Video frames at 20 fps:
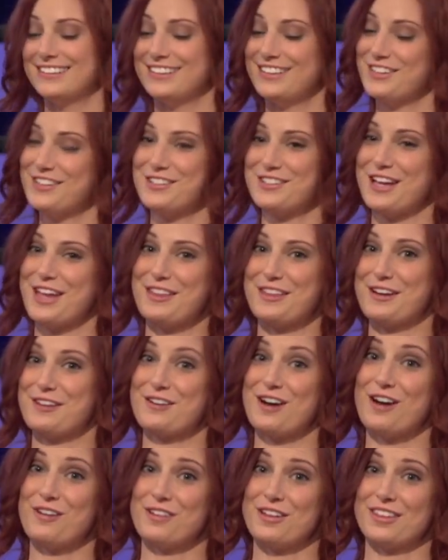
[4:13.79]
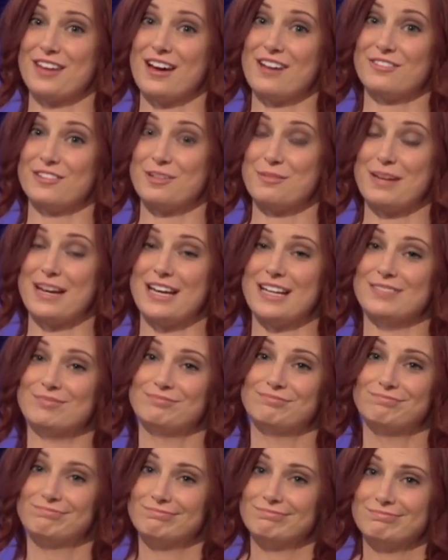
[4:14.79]
there's nothing wrong with that. No, there is
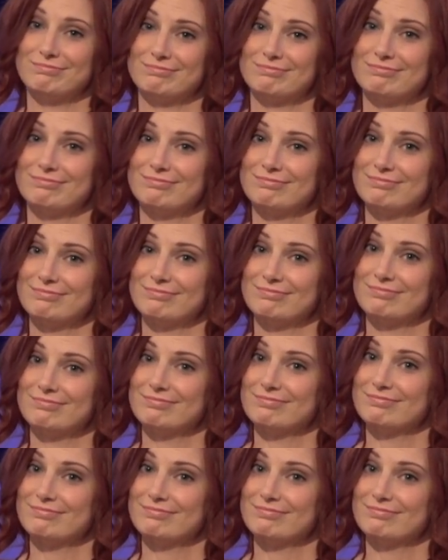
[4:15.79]
not. I want Bree to